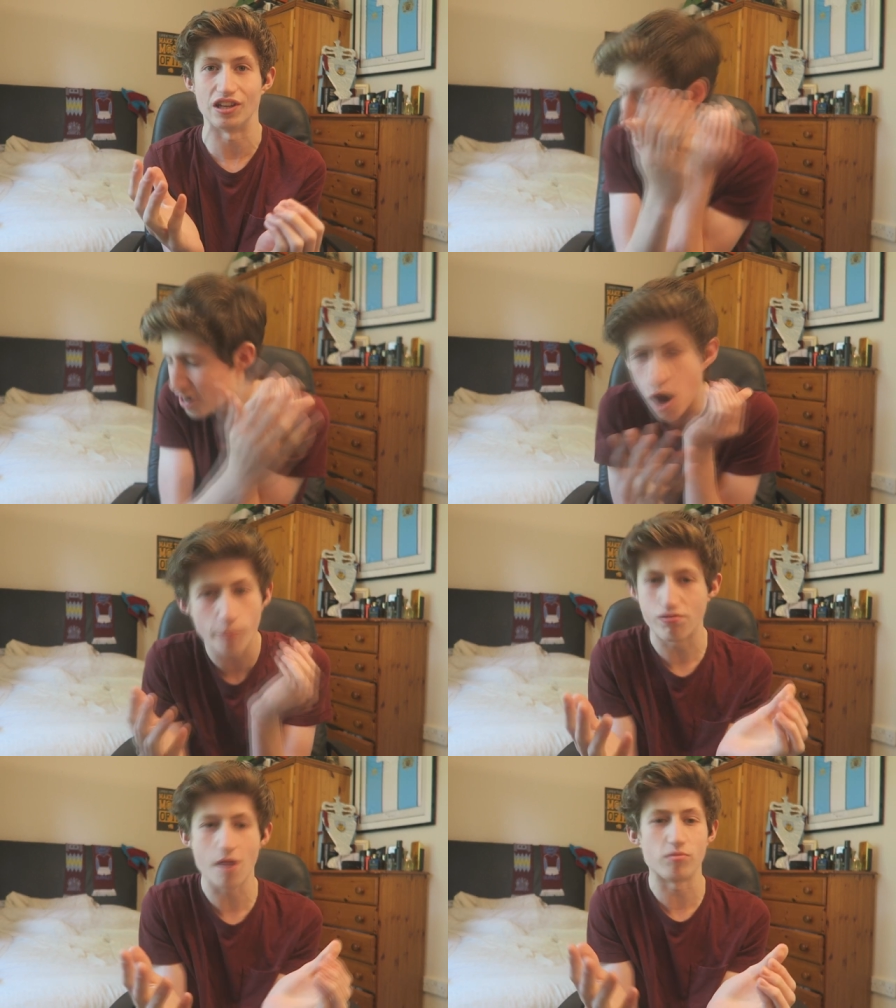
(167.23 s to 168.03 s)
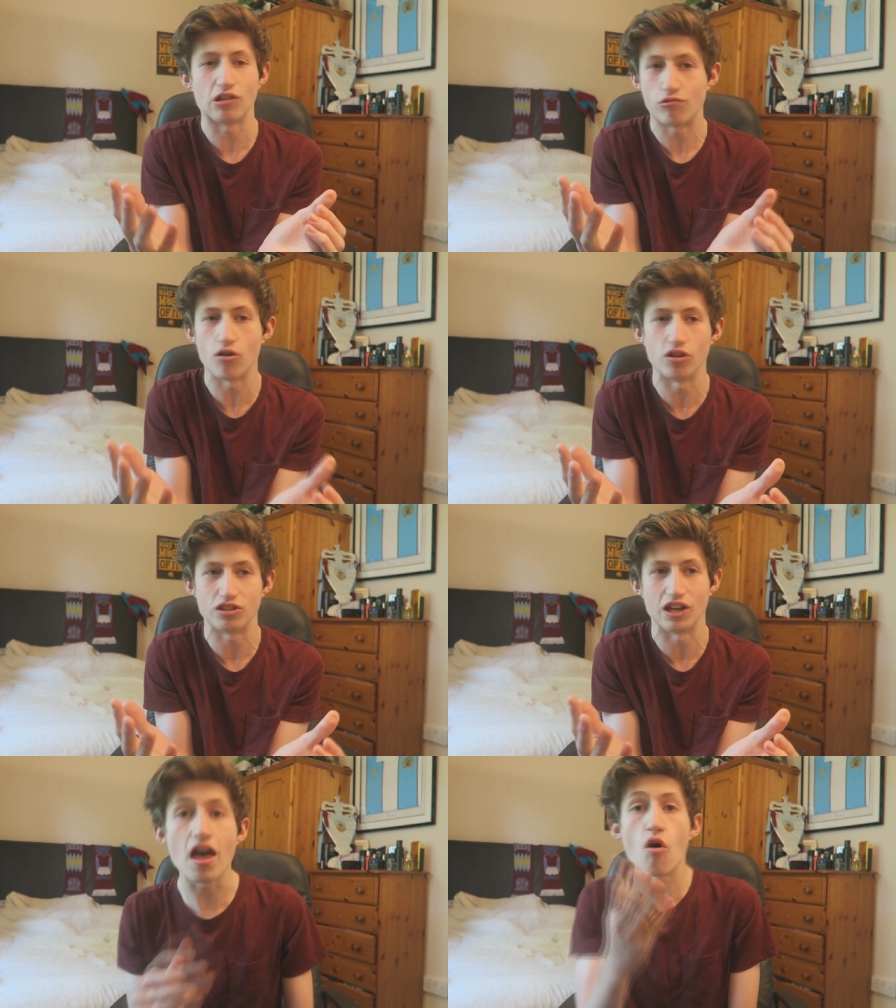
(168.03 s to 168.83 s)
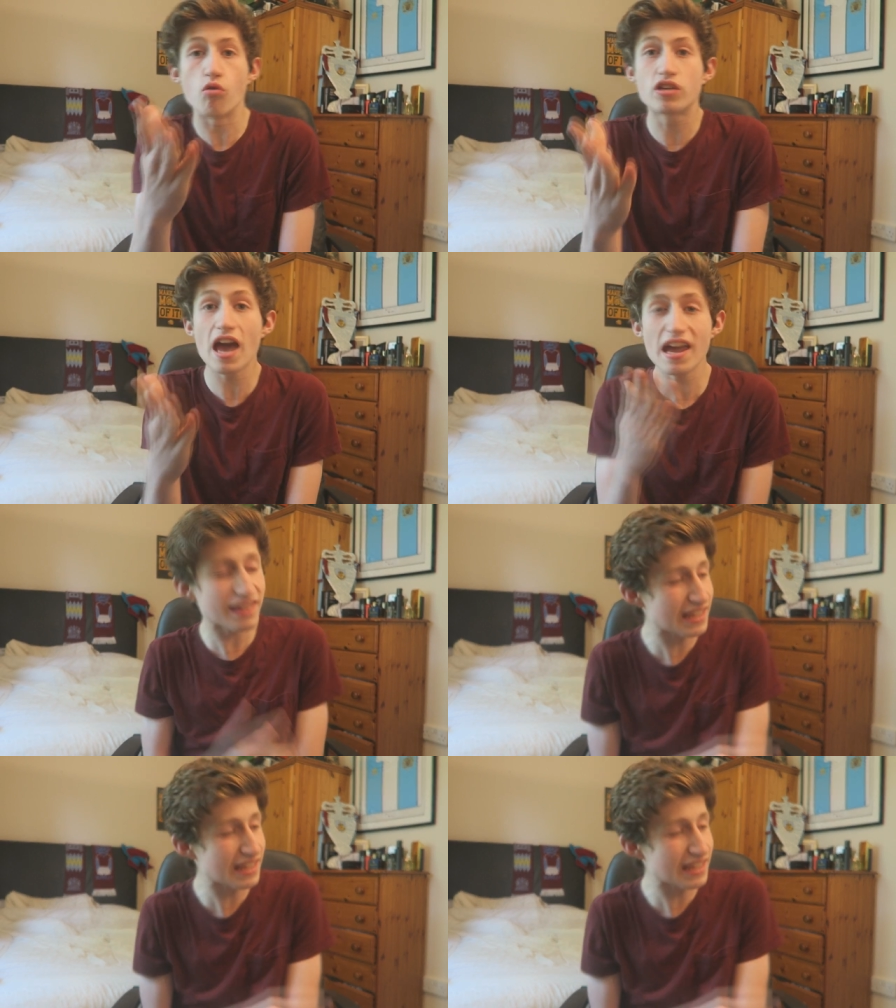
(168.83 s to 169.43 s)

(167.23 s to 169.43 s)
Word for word: They're not Premier League quality. They're okay.